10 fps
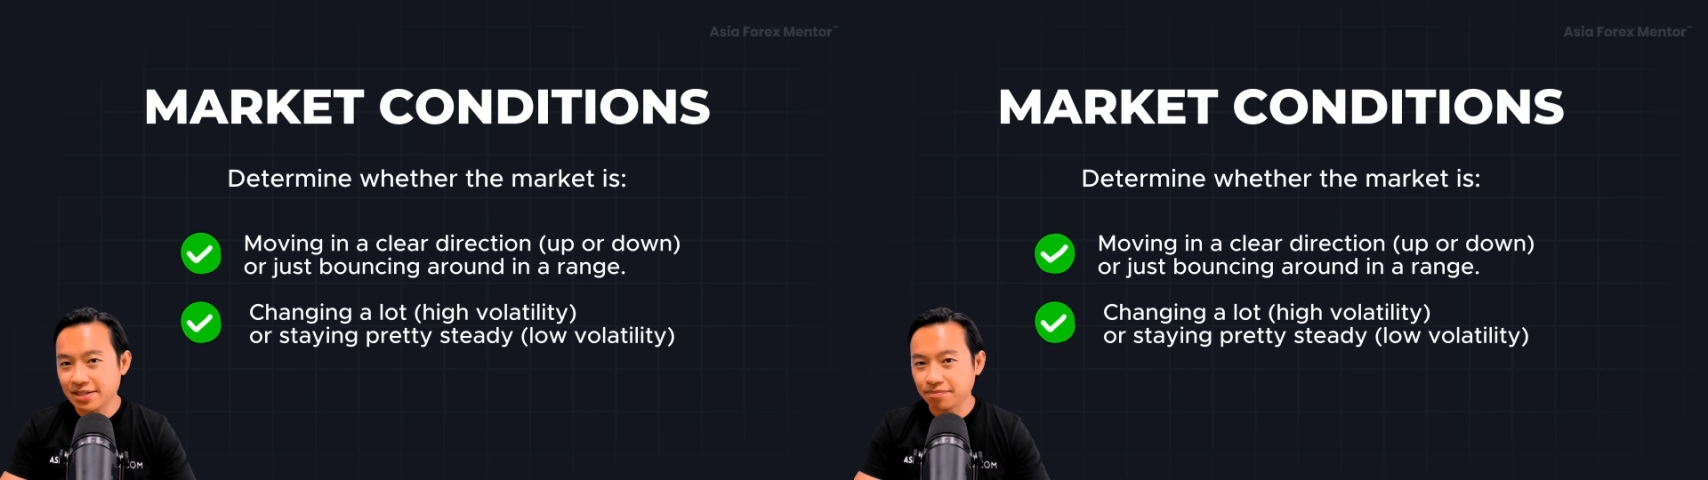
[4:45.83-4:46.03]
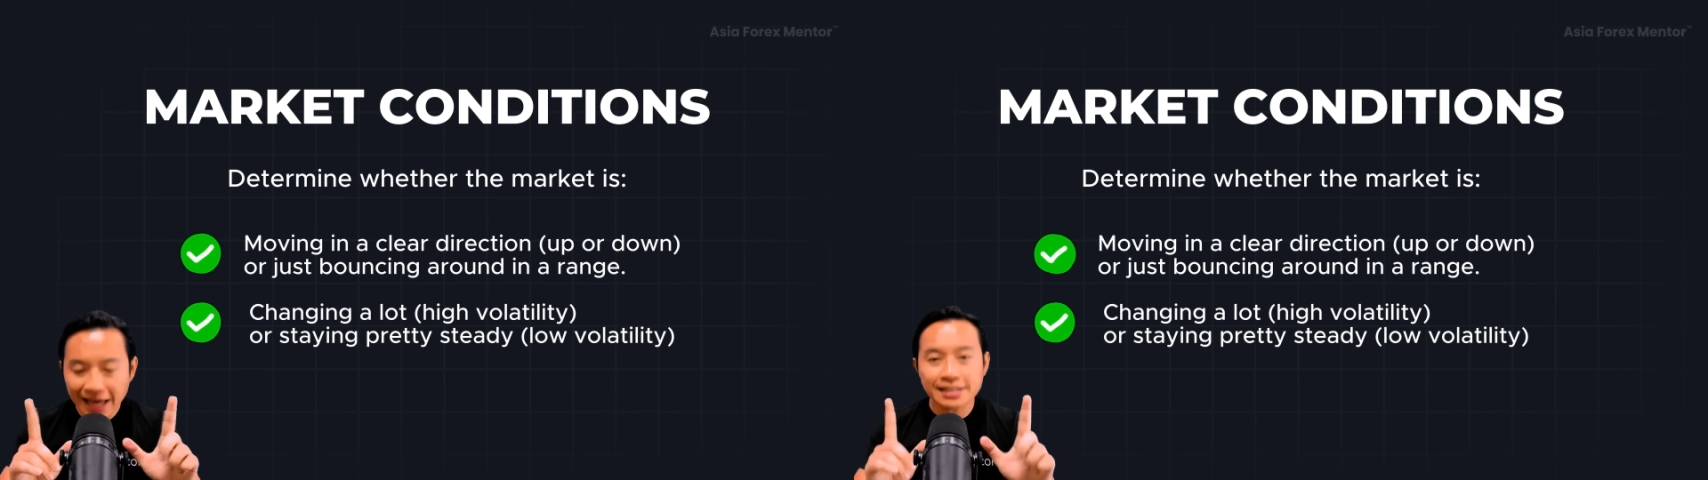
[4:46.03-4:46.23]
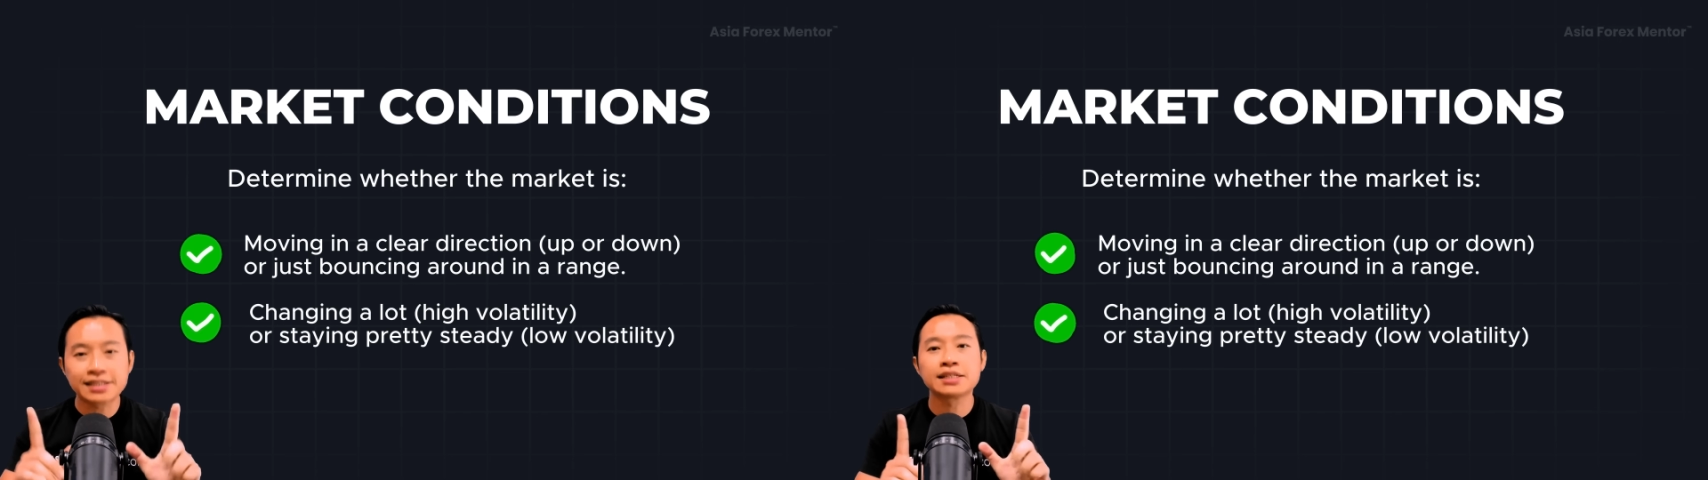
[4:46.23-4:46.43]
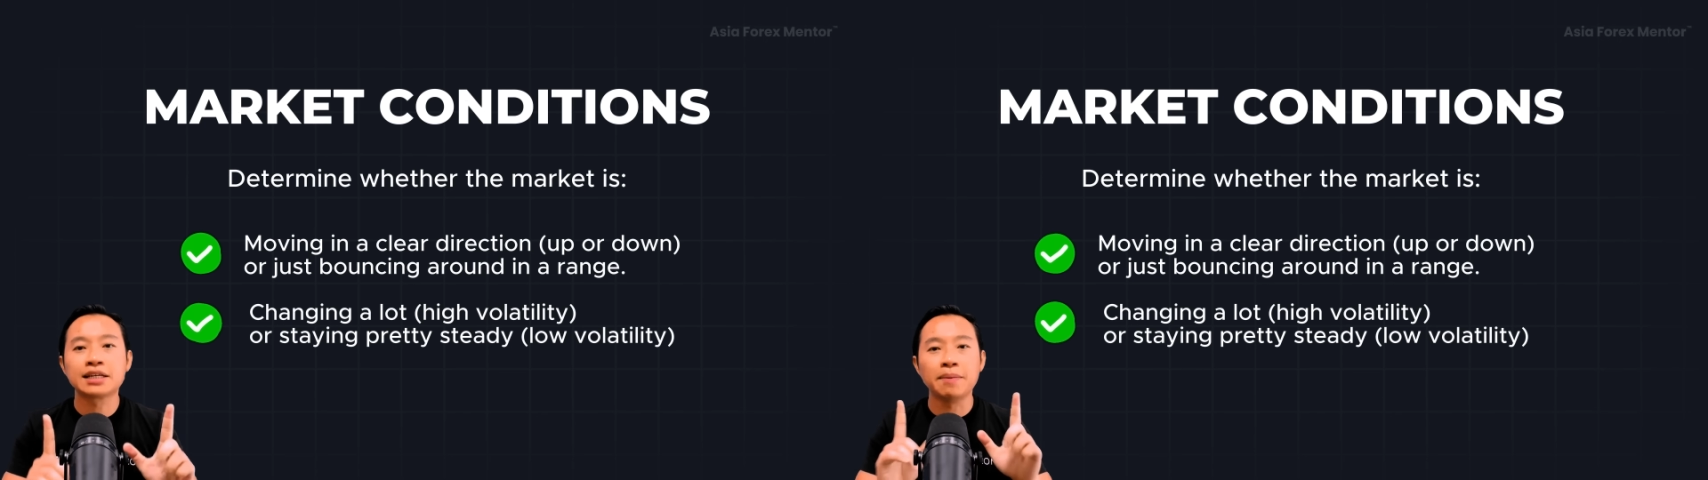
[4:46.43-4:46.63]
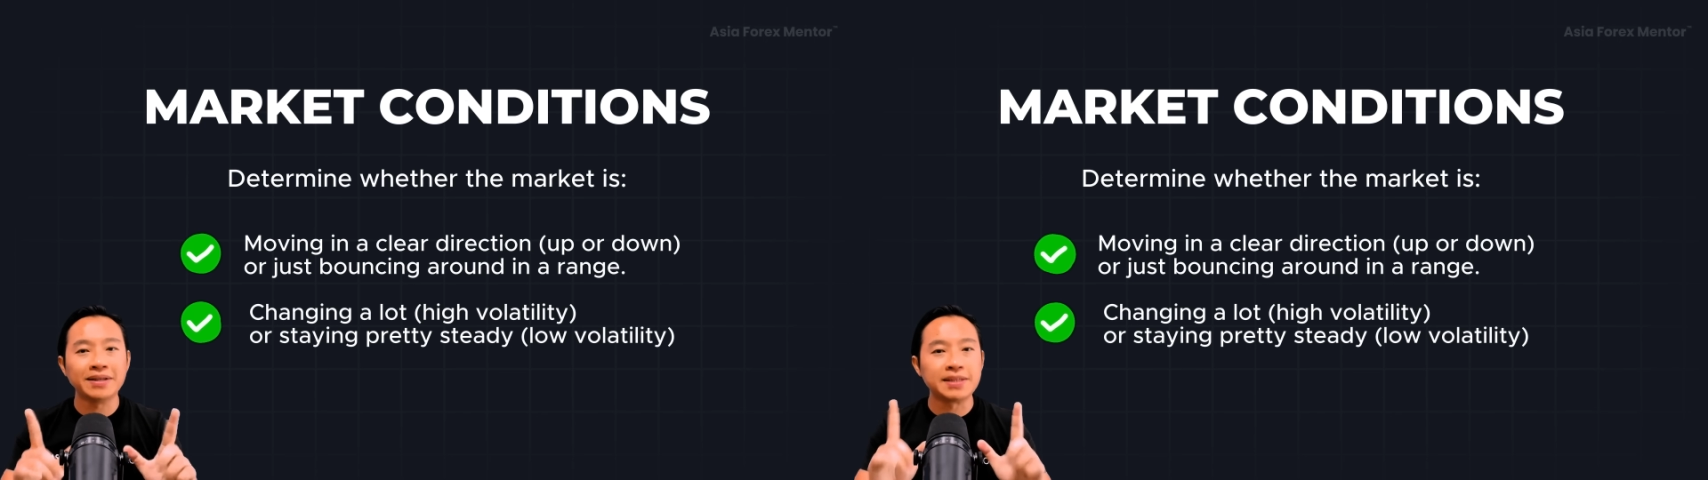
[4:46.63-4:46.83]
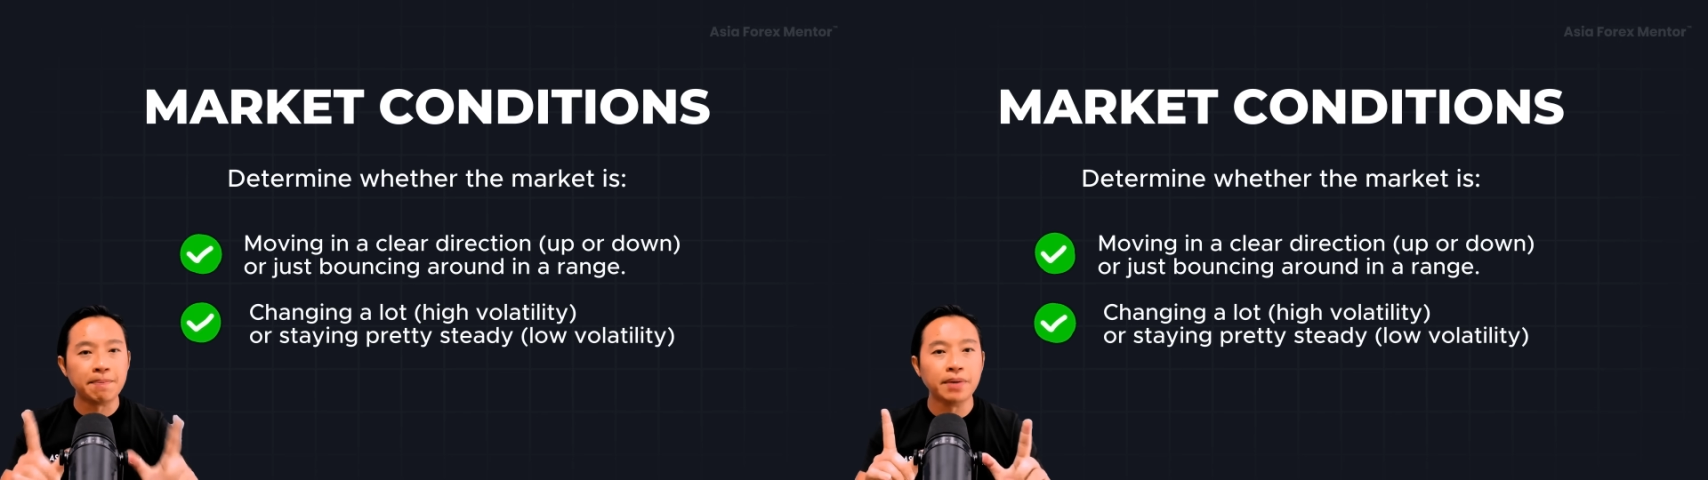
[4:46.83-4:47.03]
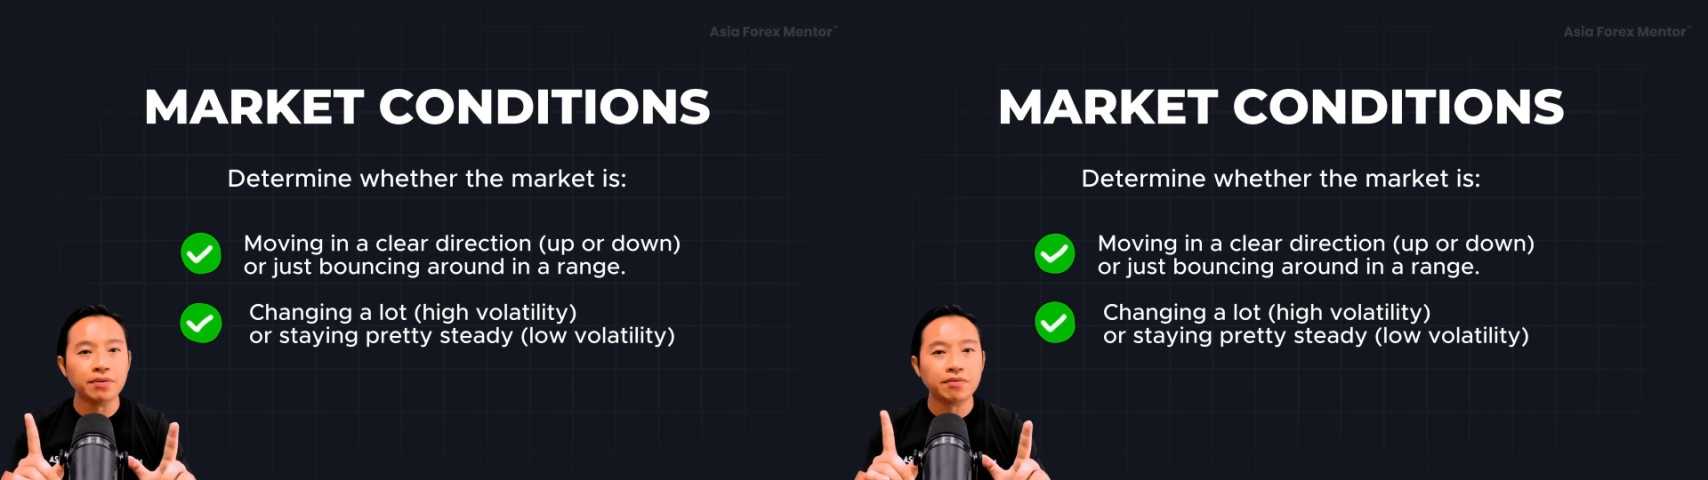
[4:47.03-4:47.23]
Let's keep it simple.